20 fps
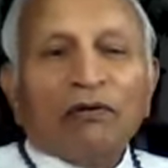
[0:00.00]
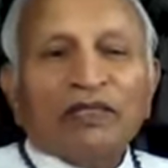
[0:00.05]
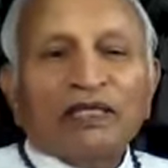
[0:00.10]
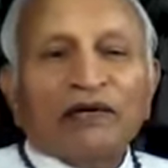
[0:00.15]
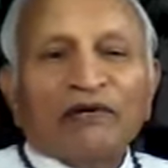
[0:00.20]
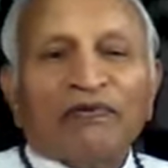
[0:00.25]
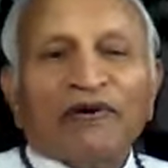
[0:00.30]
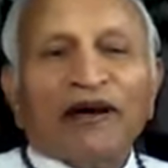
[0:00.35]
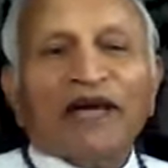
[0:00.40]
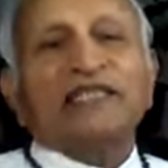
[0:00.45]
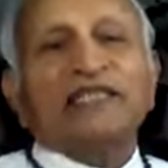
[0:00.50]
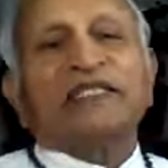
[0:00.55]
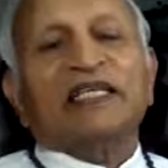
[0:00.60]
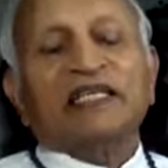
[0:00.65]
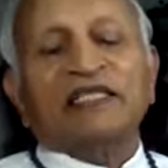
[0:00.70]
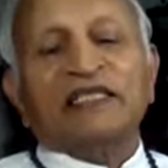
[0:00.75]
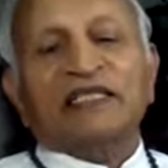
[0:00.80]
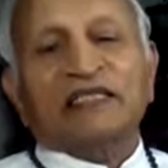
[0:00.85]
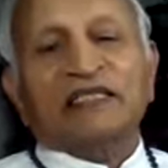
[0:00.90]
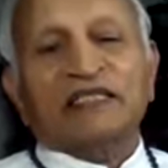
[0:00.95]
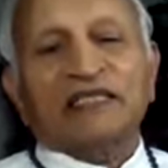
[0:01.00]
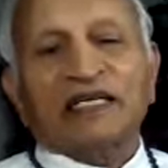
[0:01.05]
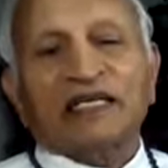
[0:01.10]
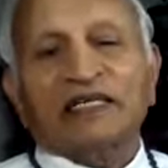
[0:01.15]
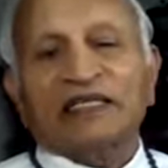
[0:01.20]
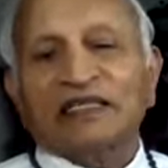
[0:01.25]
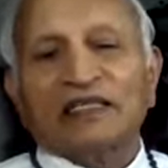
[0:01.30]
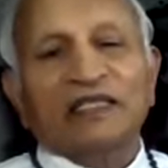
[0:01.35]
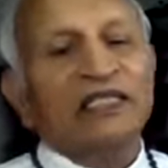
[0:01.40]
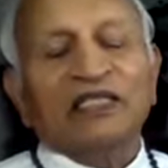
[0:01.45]
the vices
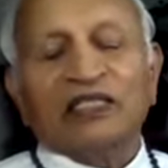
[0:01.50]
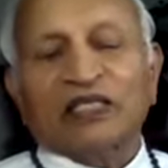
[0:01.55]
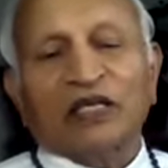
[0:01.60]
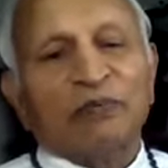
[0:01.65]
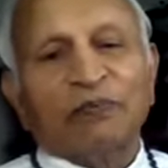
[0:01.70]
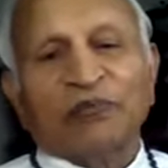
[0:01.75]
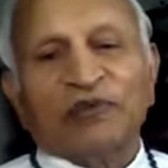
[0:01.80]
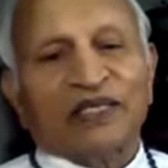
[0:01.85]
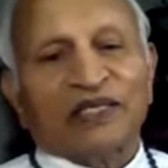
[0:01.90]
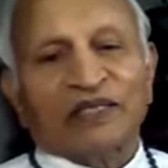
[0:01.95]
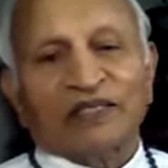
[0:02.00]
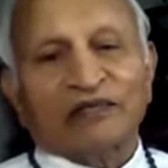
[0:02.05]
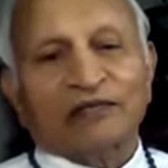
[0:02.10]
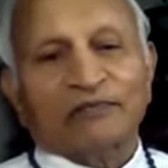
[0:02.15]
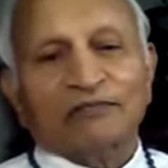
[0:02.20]
disappear.